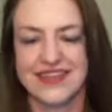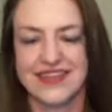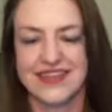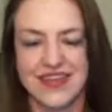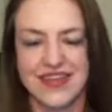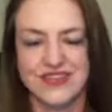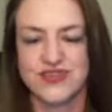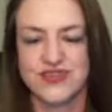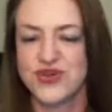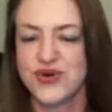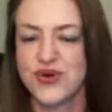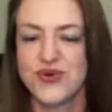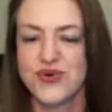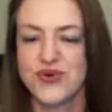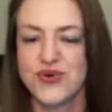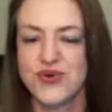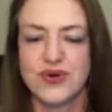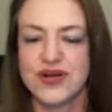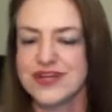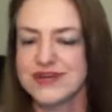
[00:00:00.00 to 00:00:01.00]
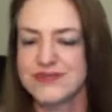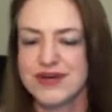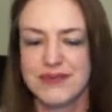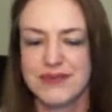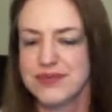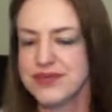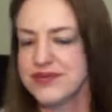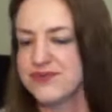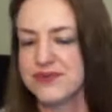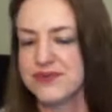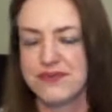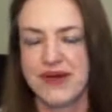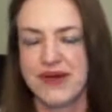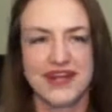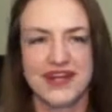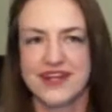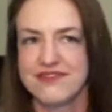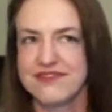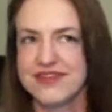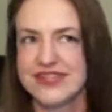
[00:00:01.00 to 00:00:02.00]
So don't worry about being
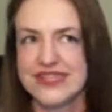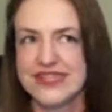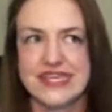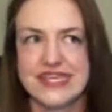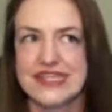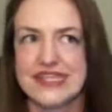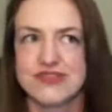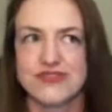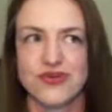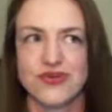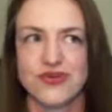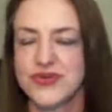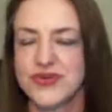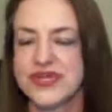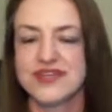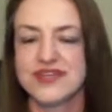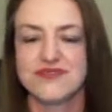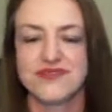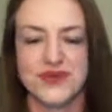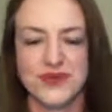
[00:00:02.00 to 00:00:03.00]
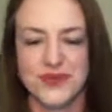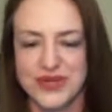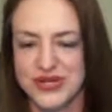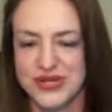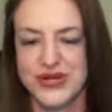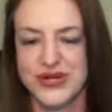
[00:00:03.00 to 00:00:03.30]
repetitive. It's totally different when you're